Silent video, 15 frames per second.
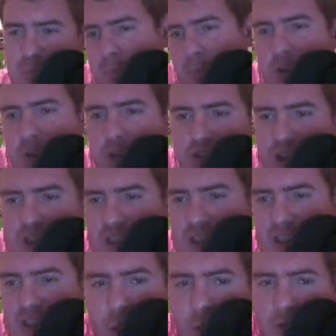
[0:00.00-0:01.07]
majestic
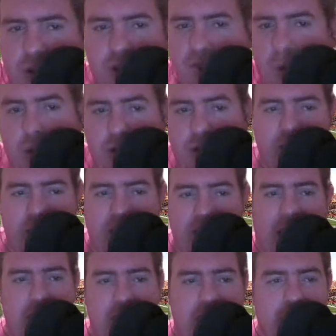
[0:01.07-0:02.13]
homers,
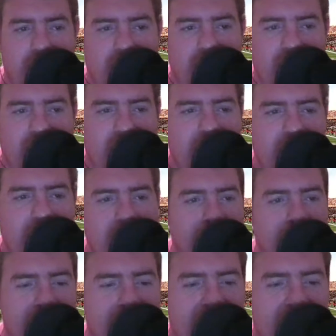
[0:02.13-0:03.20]
400,000 feet. What
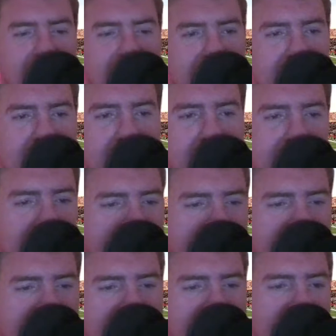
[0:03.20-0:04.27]
is he like 20?
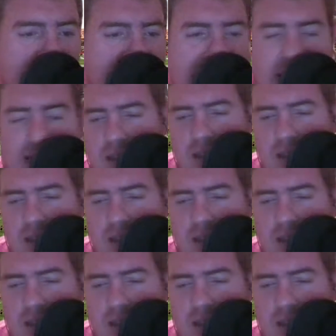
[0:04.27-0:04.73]
He's 28.